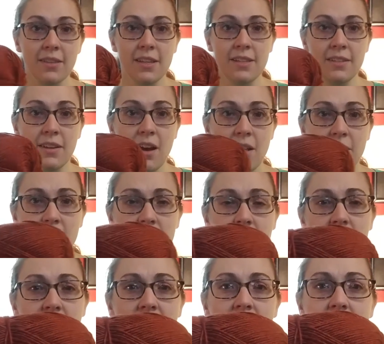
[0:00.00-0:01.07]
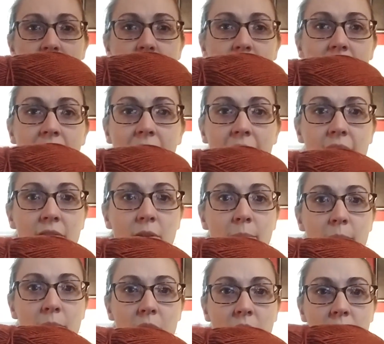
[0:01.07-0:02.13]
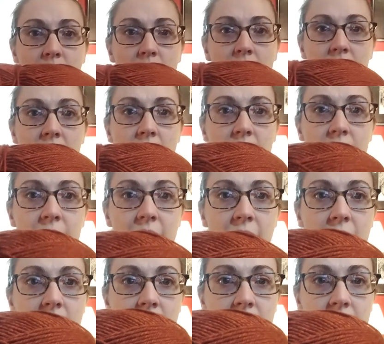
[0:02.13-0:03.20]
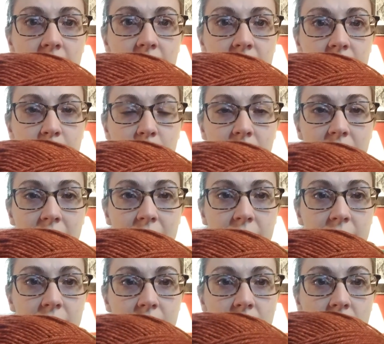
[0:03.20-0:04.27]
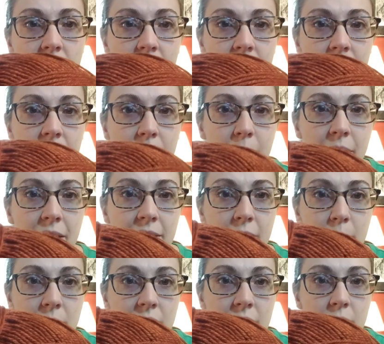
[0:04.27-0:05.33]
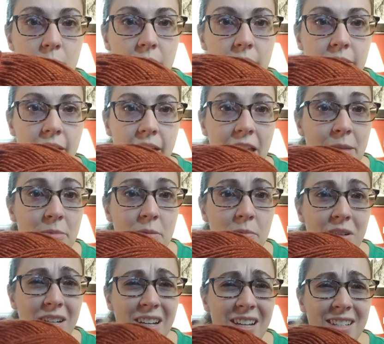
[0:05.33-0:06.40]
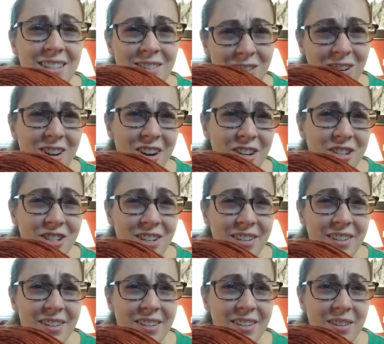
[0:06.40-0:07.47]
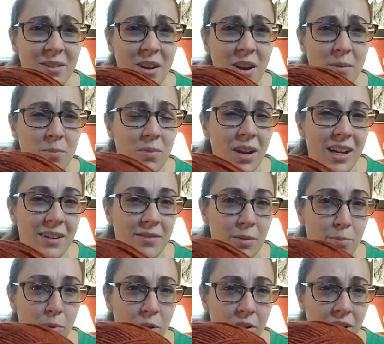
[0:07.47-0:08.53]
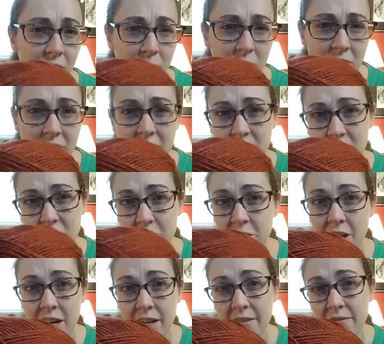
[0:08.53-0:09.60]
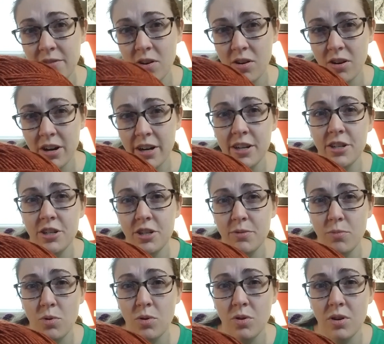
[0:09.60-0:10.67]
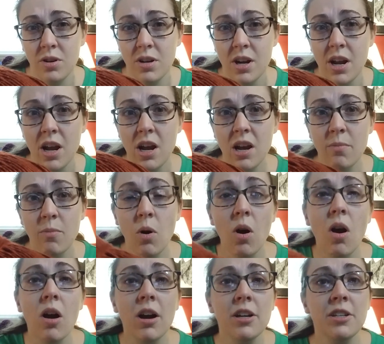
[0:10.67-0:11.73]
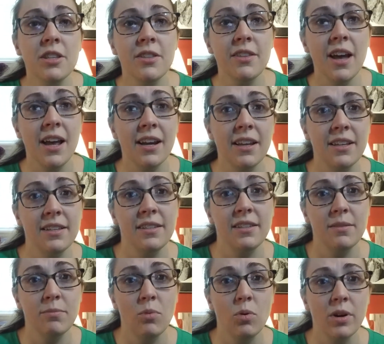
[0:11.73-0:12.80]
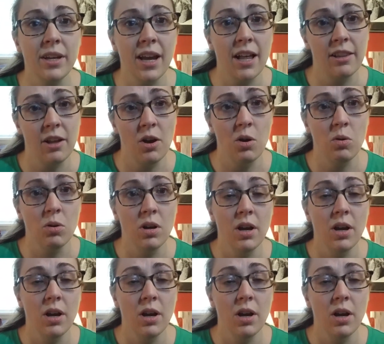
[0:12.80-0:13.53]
this color. I can't even remember what color they call this because Heartland makes up these weird names, but it's an orange and kind of a burnt umberish kind of orange. More orange than that is more yellow.